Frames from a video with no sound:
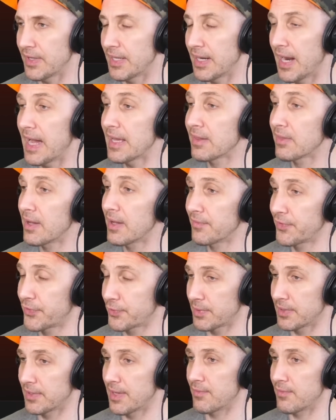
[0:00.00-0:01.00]
And I love
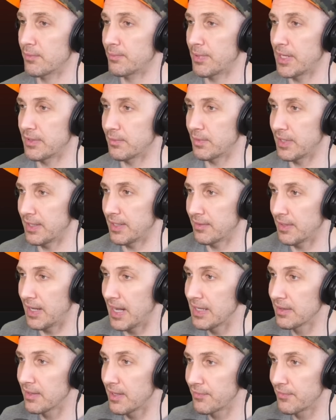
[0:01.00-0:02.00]
311, by the way.
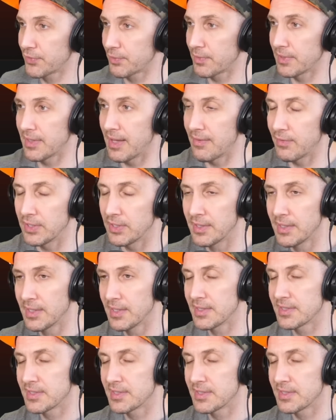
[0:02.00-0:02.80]
I love 311.